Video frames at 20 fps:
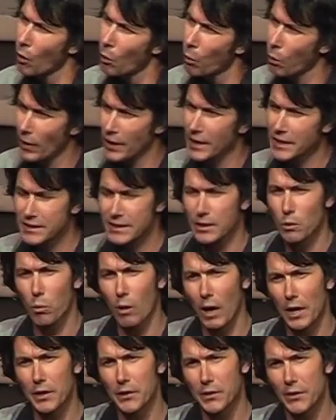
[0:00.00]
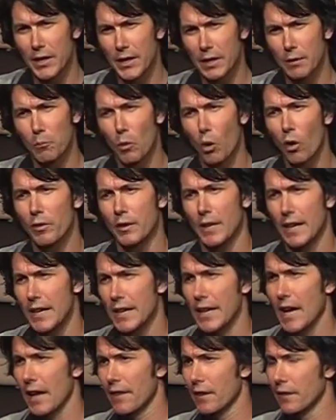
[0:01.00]
what is the one thing more than
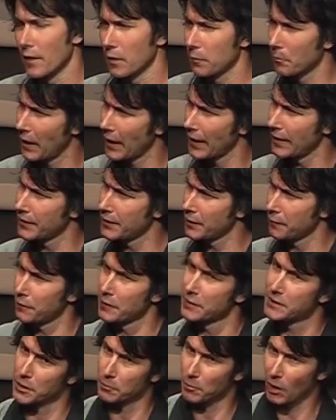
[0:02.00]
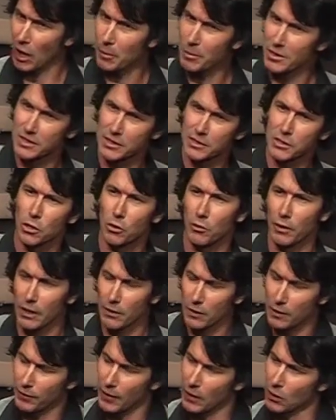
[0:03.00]
any other that made a difference in my business career?
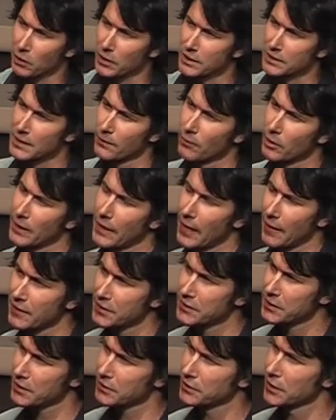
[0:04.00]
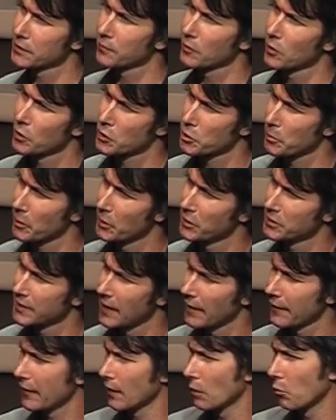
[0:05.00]
And if I look at some of the other successful entrepreneurs
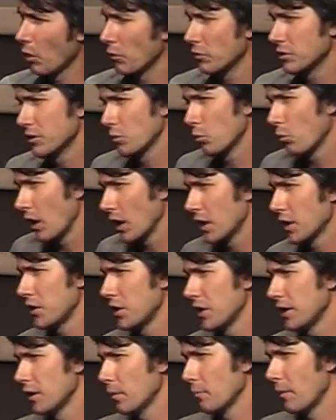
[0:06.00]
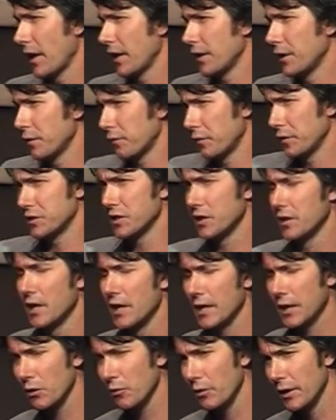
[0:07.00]
out there, what was the one thing that made a difference in
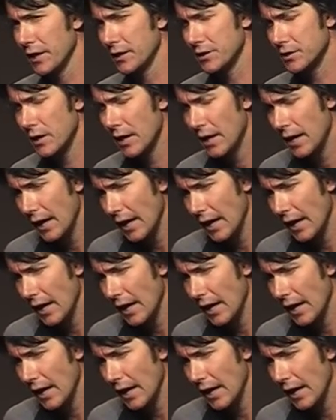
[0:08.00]
their careers?